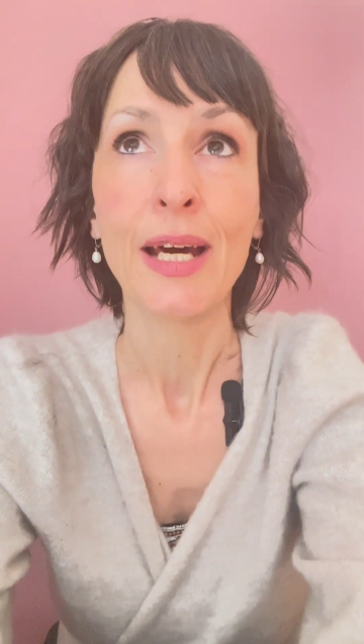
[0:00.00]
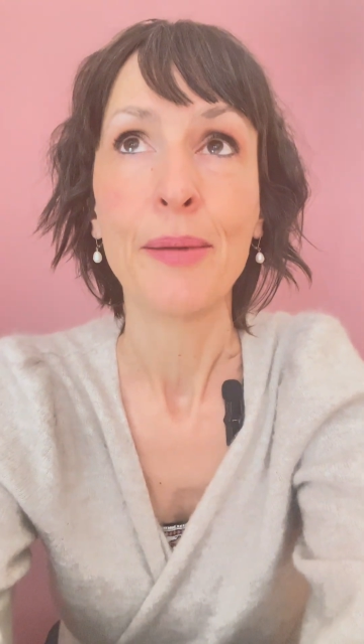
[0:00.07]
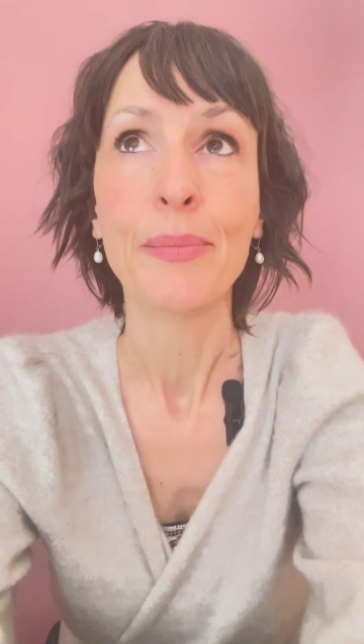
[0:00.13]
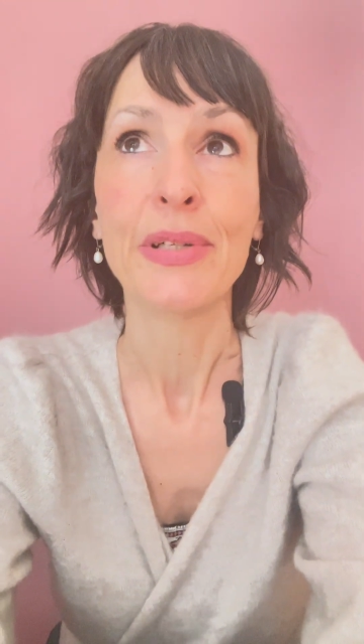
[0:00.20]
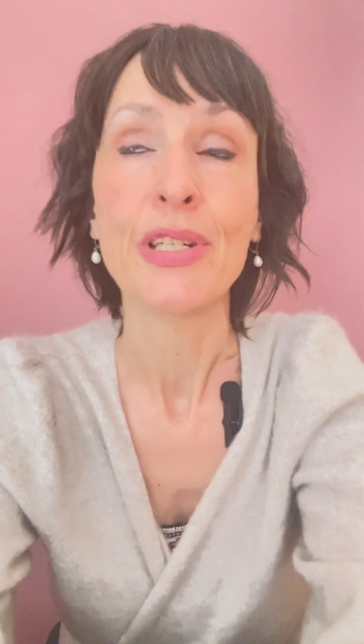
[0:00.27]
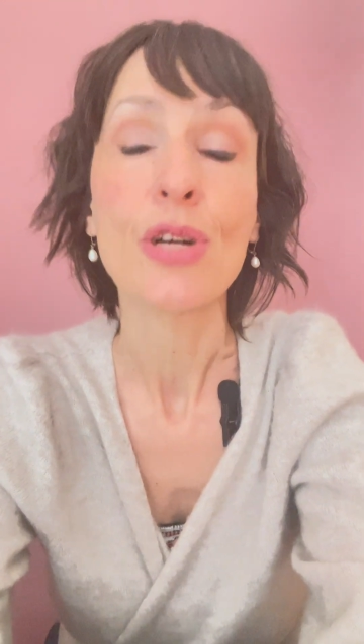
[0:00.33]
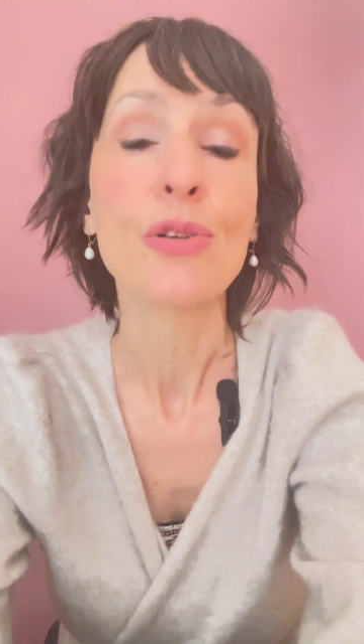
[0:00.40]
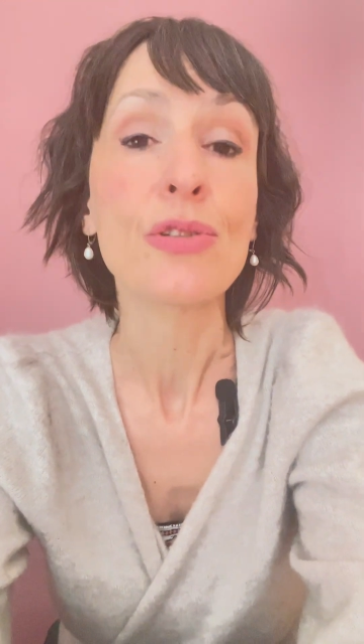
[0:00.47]

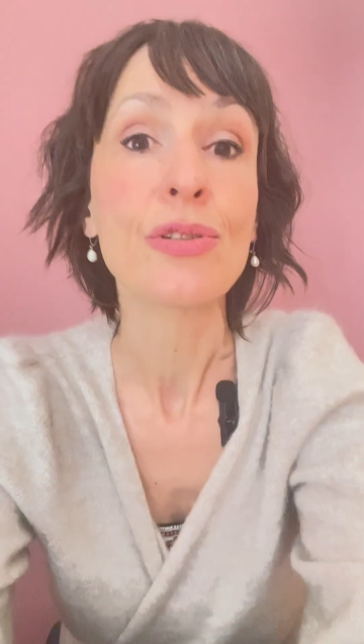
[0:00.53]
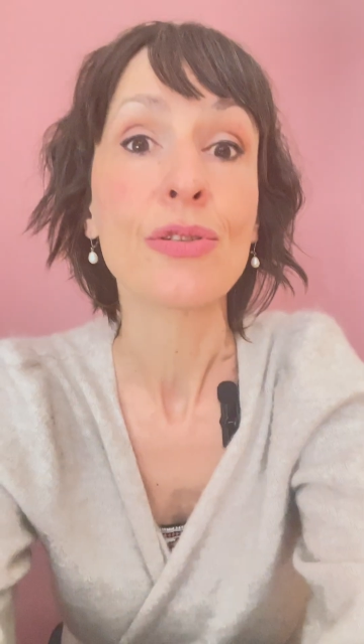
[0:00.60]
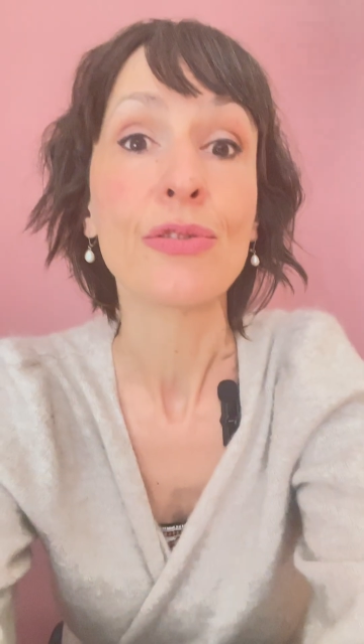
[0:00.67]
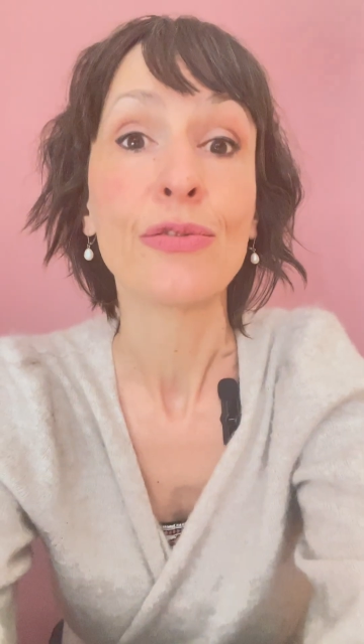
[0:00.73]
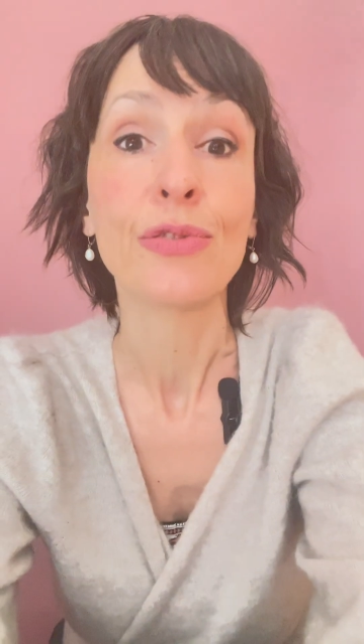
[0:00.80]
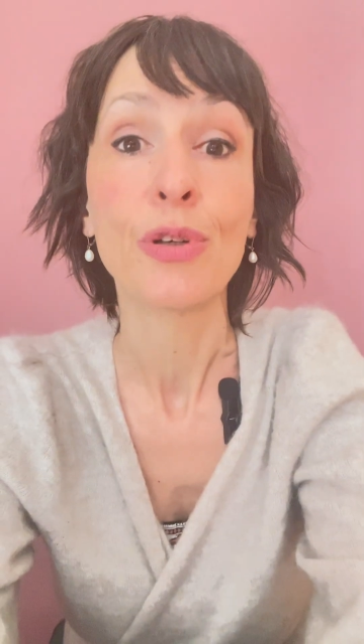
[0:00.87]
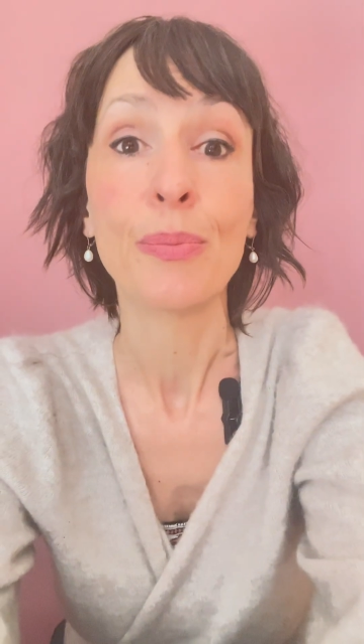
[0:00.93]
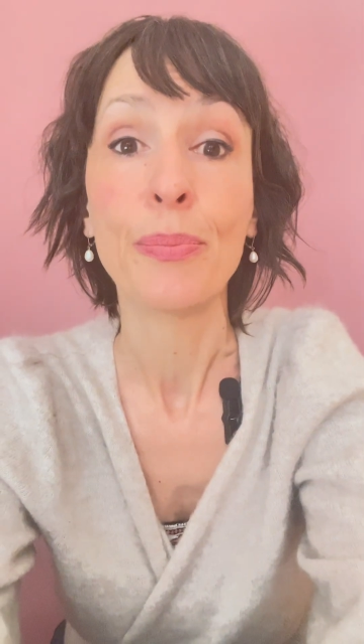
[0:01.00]
but also
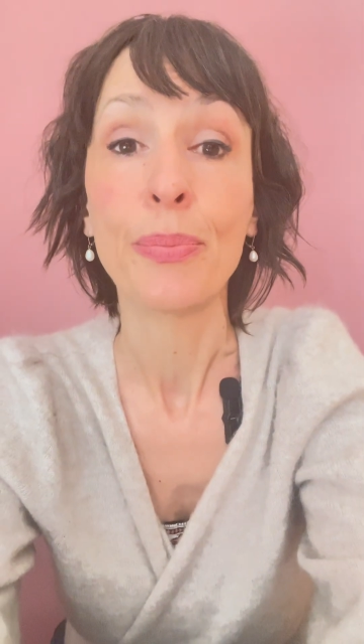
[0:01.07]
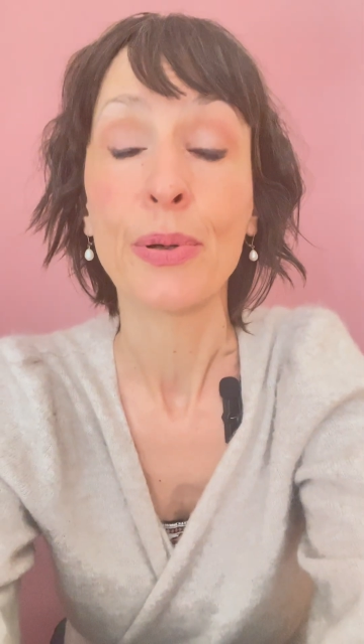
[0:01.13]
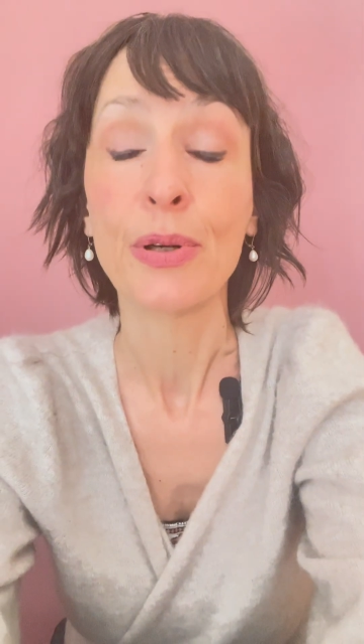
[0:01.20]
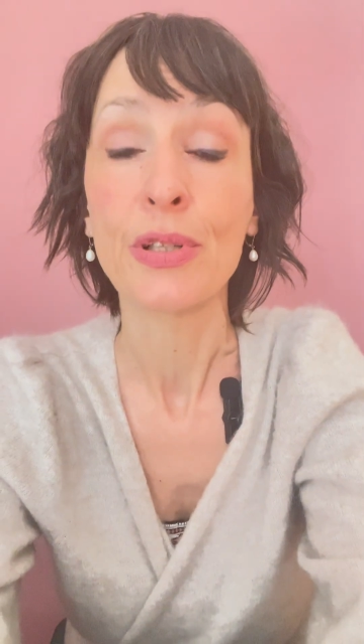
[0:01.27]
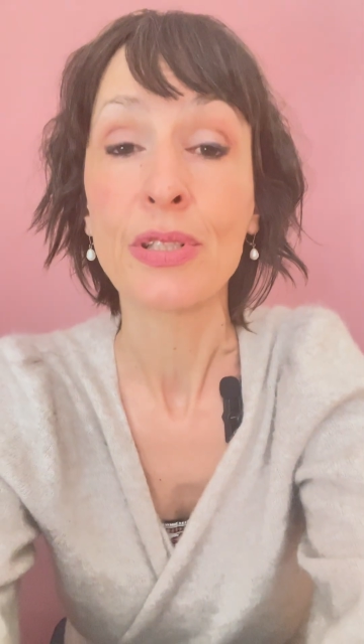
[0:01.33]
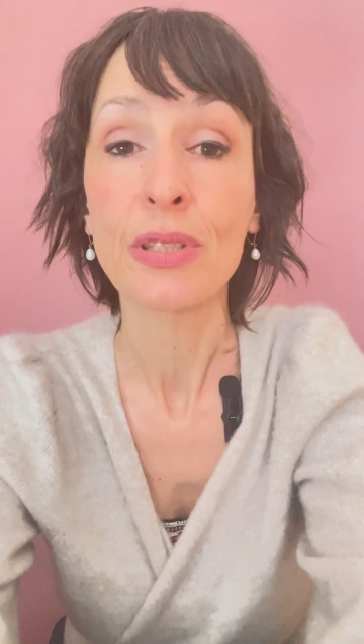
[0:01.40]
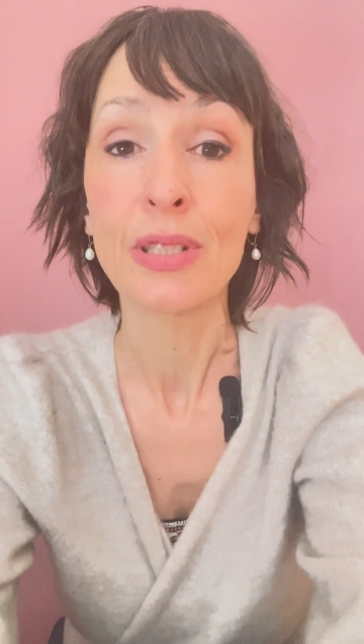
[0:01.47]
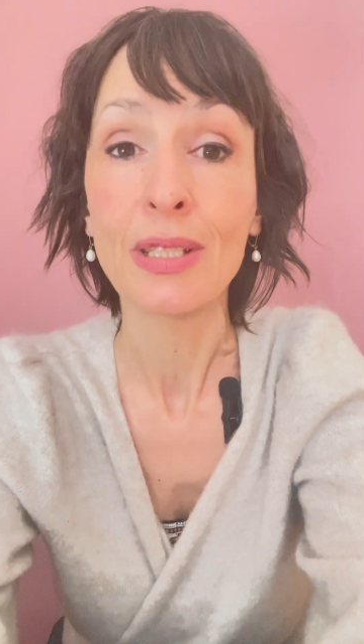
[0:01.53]
for
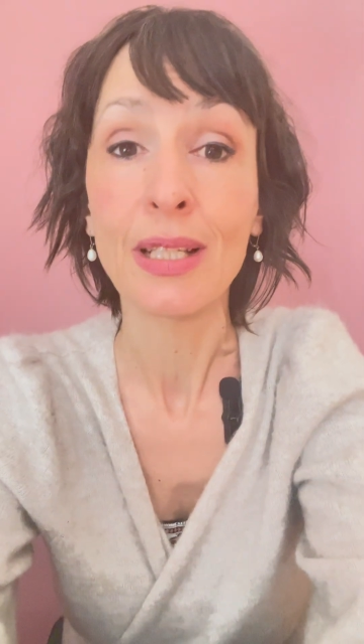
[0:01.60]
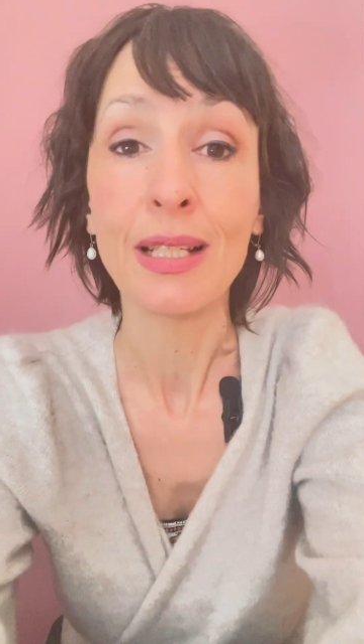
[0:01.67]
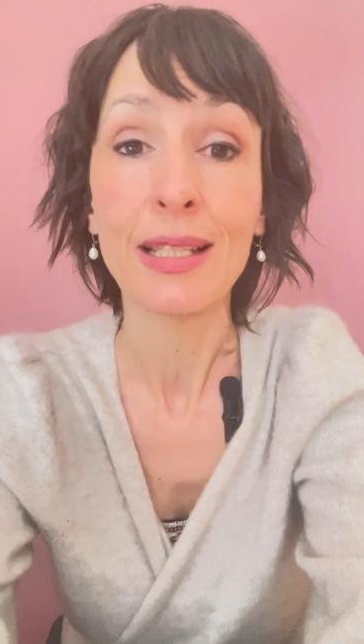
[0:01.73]
personal